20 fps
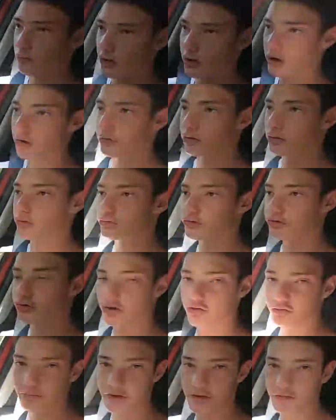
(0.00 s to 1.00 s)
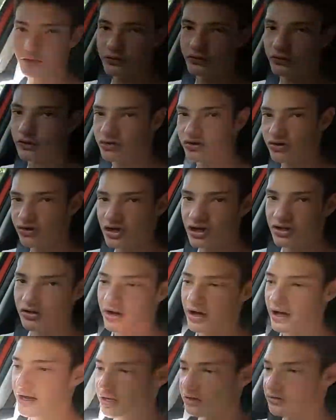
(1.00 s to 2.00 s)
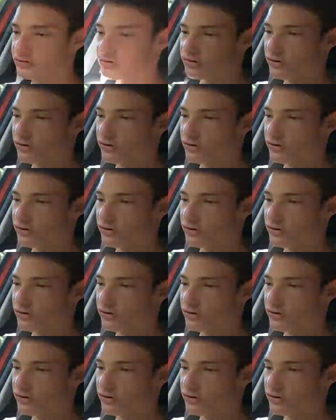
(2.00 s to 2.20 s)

well in autocross, but if it's what you can get your hands